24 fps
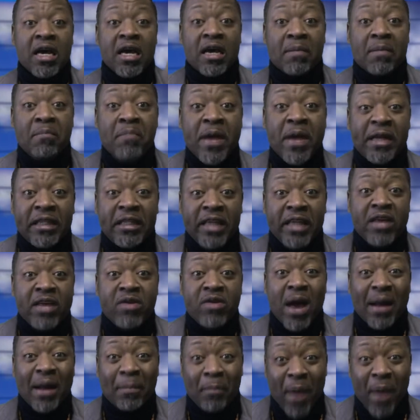maintain
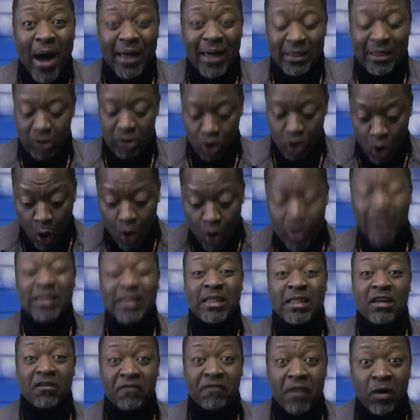your part. Call
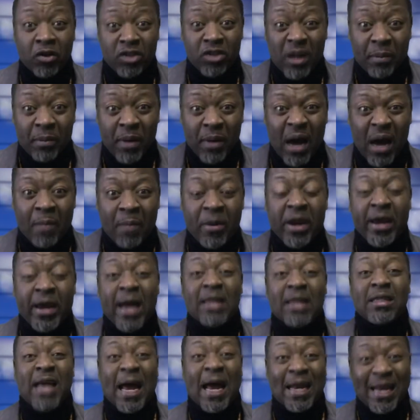yourself foundational Black
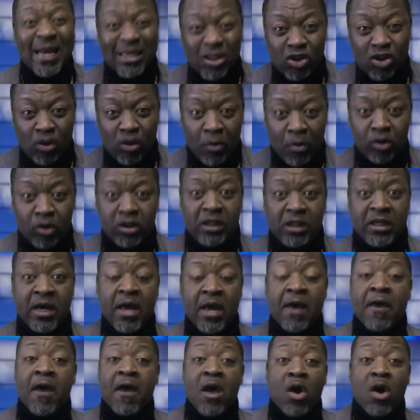Americans and let's support it.
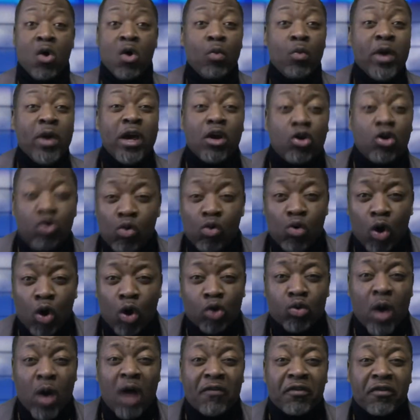You go
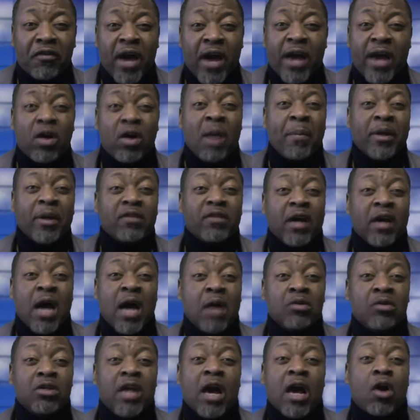to Africa in other parts of the
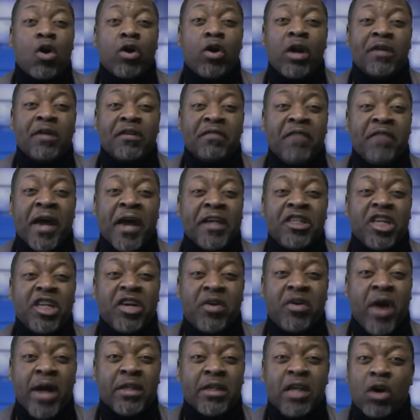country, they are calling themselves
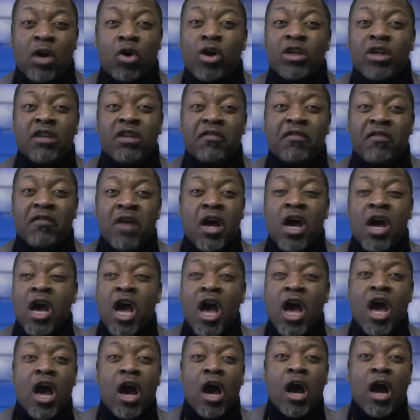Nigerians, they are calling themselves
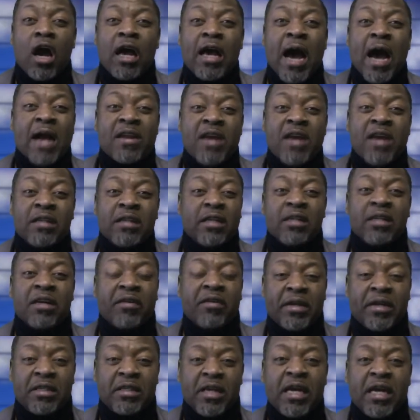Ghanaians and the
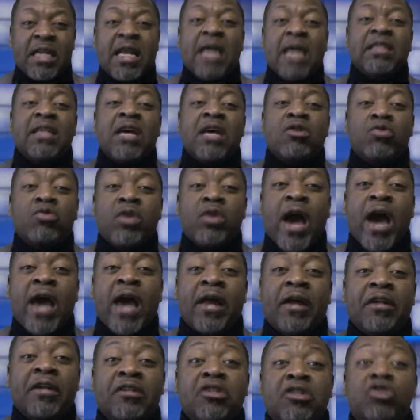rest. That's their unique
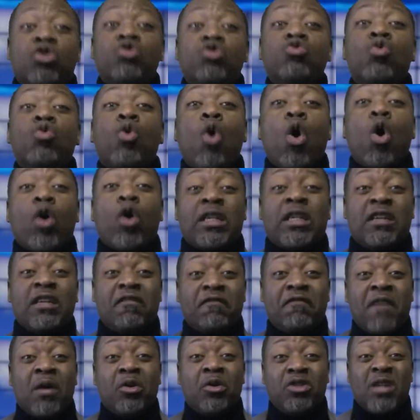identity. So you call yourself
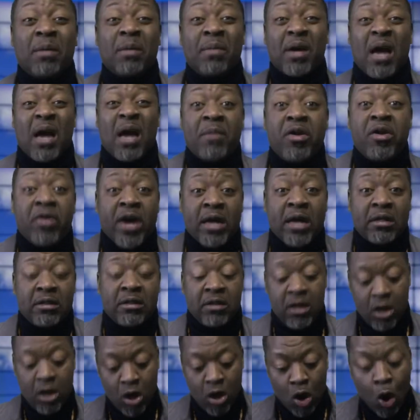foundational Black Americans.
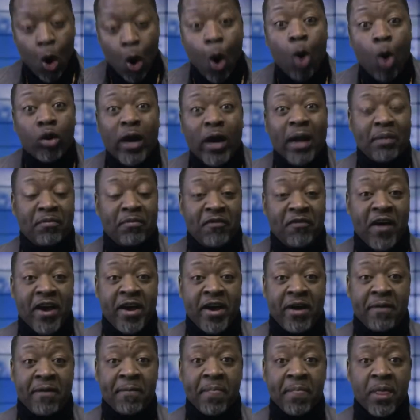Hold that
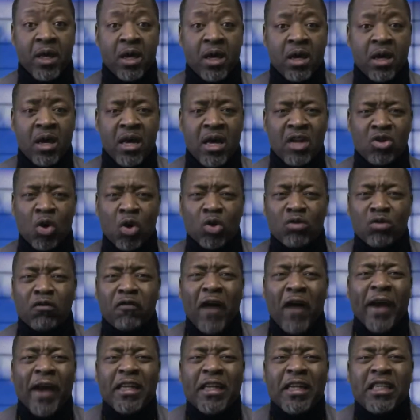fire. Those who
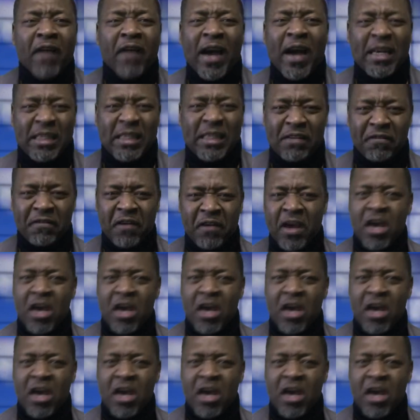find it divisive,